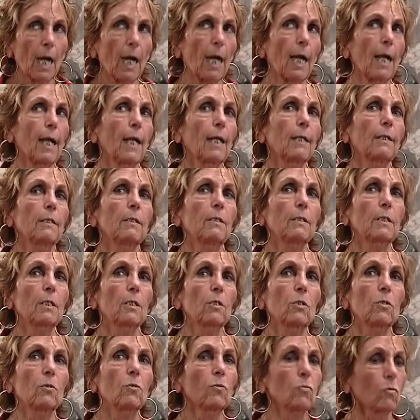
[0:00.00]
And he said,
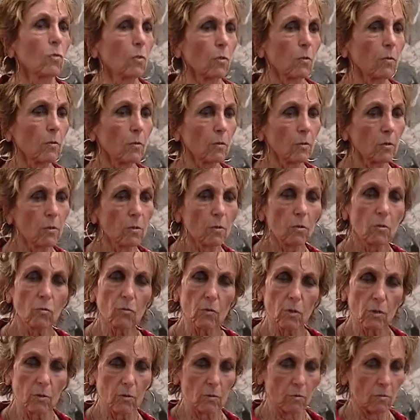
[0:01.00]
You can, you
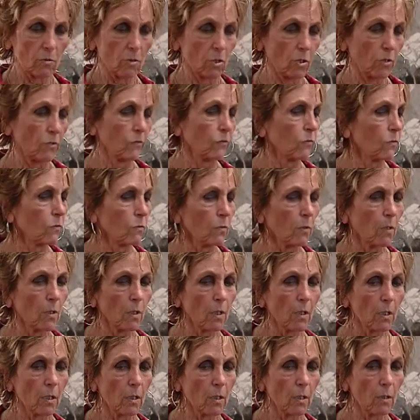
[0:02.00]
can just,
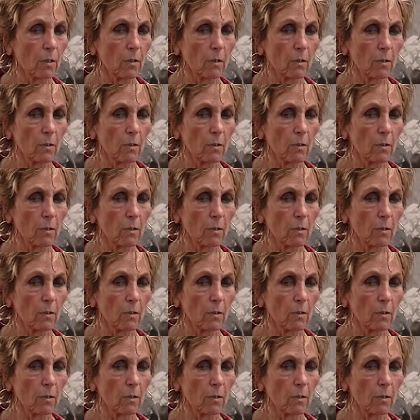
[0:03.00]
uh,